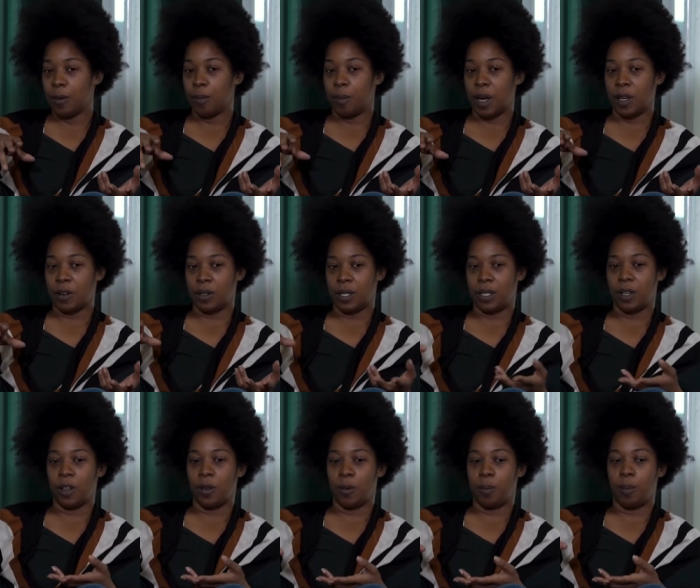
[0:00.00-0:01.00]
but you're
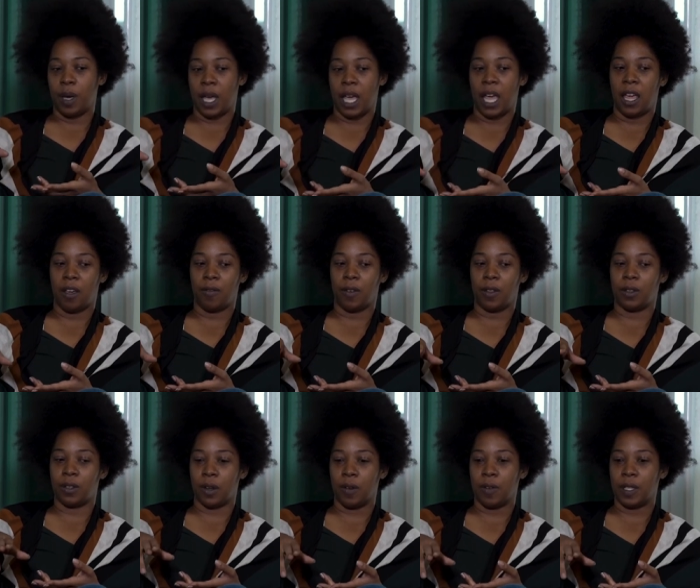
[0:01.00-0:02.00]
still paying for the
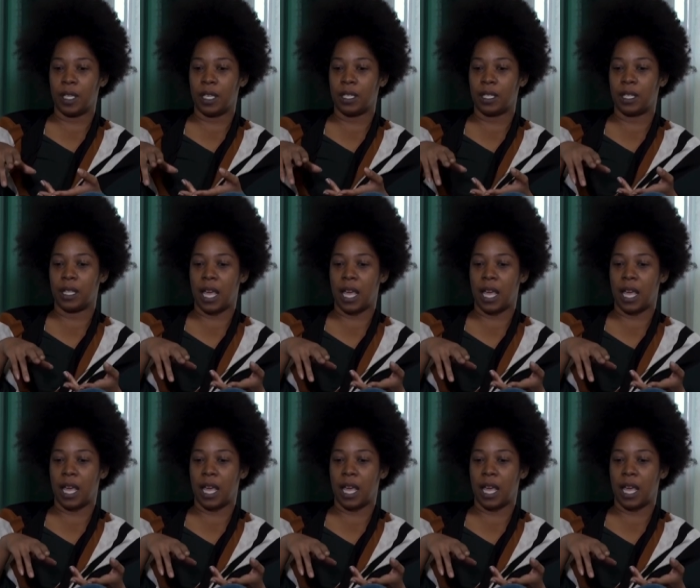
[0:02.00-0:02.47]
services